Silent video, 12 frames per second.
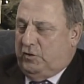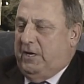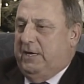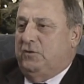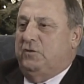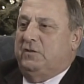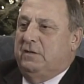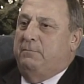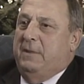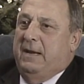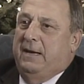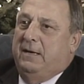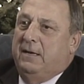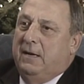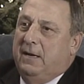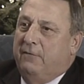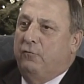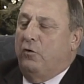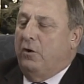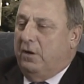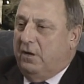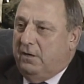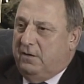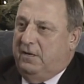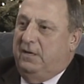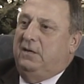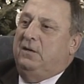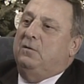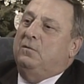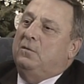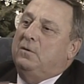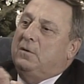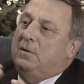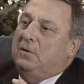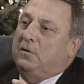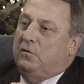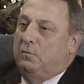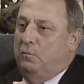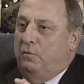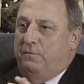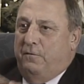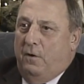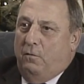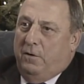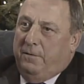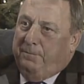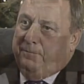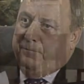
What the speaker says: changes in Maine if we're going to continue to move forward.